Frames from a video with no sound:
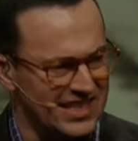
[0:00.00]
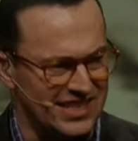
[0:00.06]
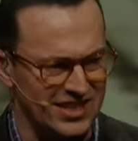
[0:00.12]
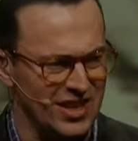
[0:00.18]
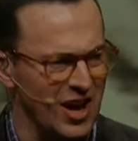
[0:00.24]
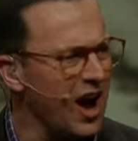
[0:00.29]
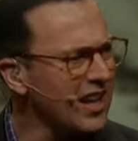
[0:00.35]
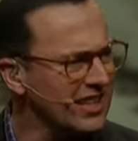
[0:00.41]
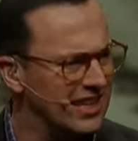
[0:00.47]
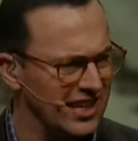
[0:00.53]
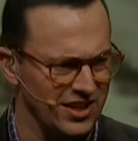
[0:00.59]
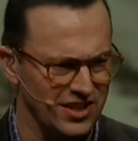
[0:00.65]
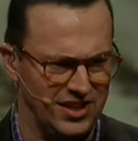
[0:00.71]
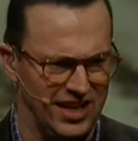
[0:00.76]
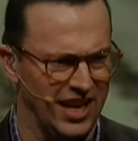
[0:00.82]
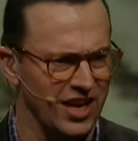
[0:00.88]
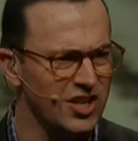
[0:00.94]
is not
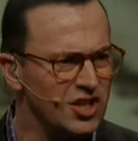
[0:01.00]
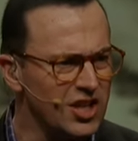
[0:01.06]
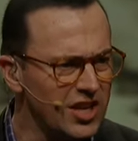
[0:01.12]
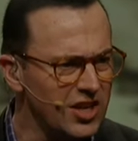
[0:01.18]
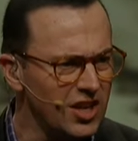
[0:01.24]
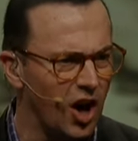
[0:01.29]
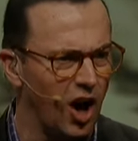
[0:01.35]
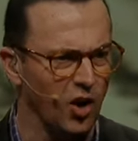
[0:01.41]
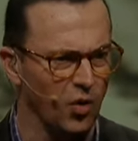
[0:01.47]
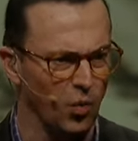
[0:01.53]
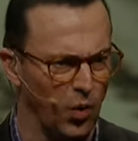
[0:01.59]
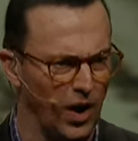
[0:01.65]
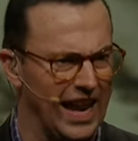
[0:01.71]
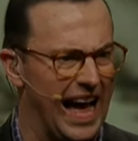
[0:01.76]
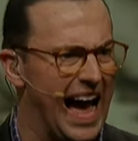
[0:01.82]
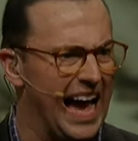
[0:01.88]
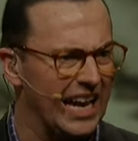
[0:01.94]
contingent on
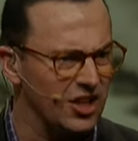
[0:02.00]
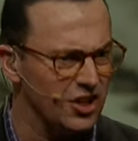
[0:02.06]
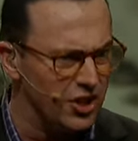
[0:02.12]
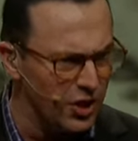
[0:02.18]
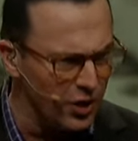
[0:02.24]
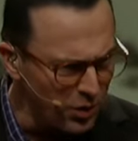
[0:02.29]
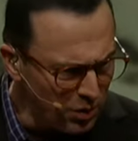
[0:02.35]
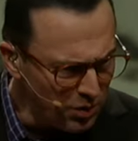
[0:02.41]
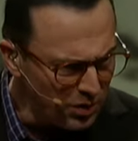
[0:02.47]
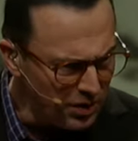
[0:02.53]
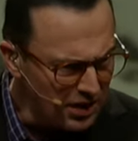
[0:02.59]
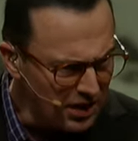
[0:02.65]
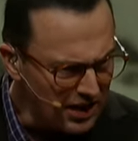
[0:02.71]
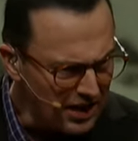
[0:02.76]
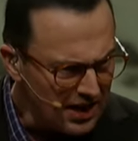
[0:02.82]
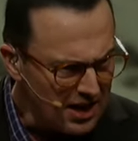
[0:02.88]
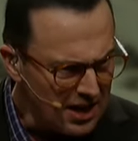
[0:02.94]
what I do.
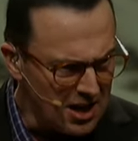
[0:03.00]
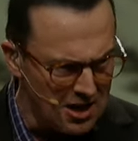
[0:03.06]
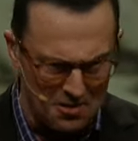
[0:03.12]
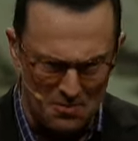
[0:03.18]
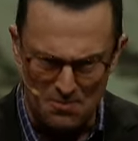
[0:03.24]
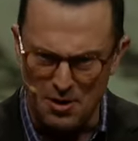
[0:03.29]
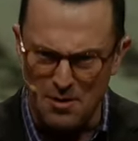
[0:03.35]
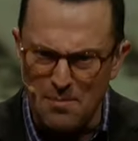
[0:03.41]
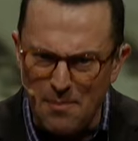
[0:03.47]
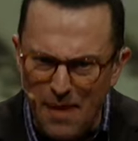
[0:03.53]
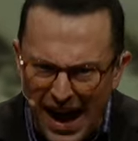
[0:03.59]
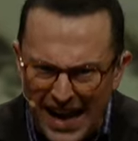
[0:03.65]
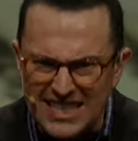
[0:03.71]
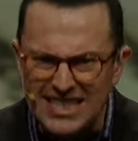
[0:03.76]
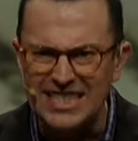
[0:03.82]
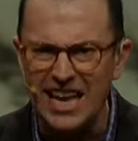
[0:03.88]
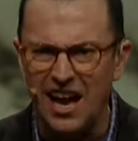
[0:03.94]
But
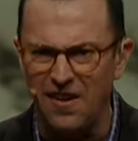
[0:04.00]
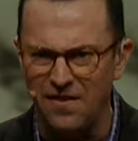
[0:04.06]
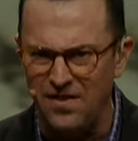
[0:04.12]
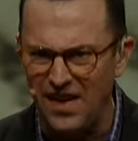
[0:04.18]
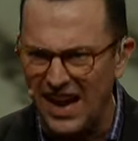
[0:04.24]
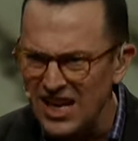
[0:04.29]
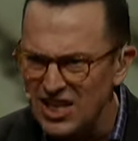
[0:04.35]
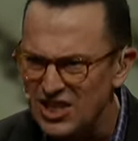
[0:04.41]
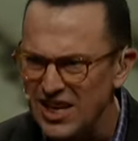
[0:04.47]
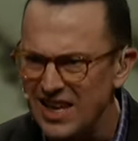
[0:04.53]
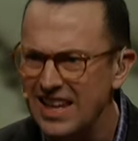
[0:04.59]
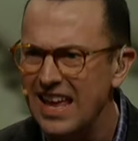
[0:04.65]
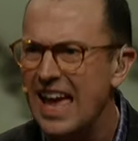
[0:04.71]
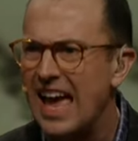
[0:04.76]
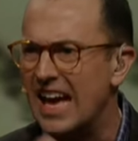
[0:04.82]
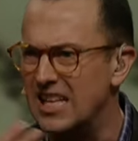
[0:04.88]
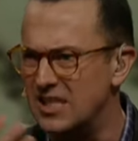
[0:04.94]
my salvation
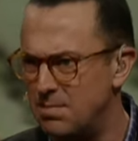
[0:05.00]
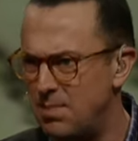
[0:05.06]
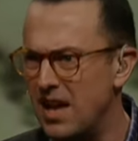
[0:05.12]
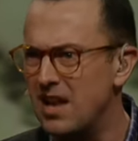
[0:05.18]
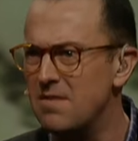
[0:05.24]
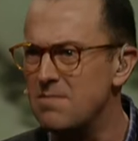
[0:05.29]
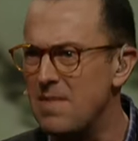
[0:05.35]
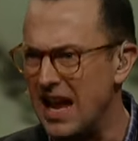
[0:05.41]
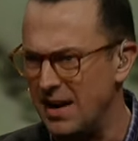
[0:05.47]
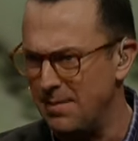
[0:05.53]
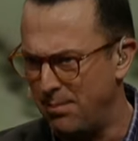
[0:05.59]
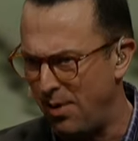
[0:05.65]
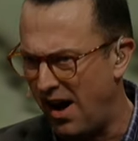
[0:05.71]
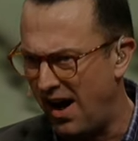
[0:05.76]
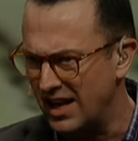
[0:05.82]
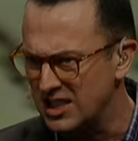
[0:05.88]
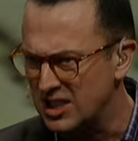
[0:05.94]
has been made
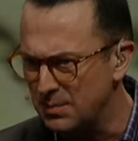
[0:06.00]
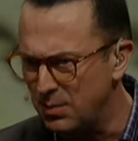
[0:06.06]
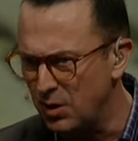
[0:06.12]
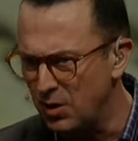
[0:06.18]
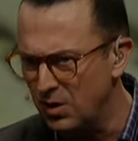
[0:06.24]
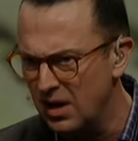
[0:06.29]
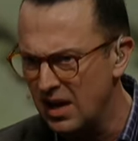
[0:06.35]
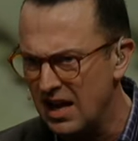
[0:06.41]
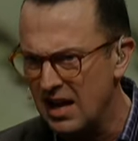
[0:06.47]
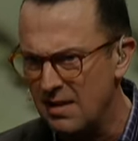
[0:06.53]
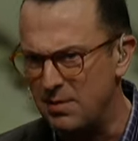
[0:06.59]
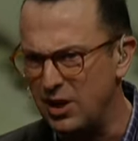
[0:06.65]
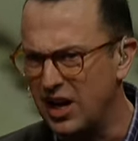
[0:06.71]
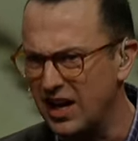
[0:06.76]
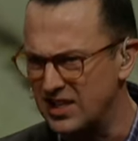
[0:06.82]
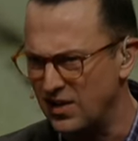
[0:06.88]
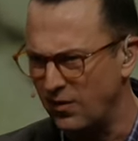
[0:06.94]
possible
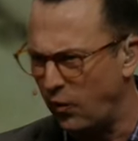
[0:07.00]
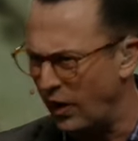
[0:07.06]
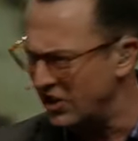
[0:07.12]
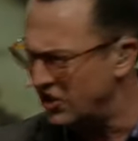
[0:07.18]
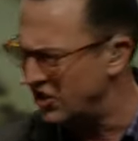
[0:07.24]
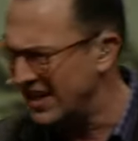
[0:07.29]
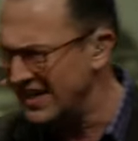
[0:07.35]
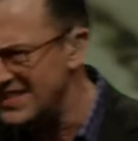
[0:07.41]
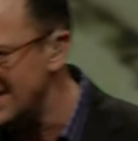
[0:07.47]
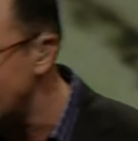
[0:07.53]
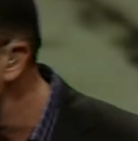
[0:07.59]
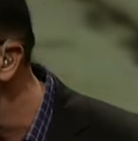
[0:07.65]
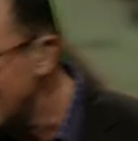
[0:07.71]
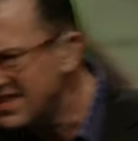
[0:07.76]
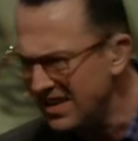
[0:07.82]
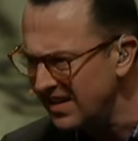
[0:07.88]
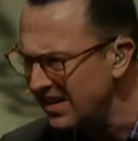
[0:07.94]
because of what Jesus
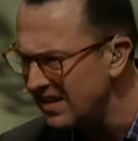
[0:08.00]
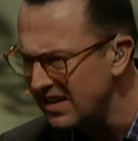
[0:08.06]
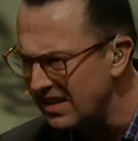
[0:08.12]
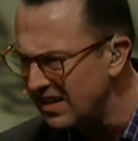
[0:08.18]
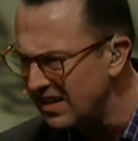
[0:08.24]
has done?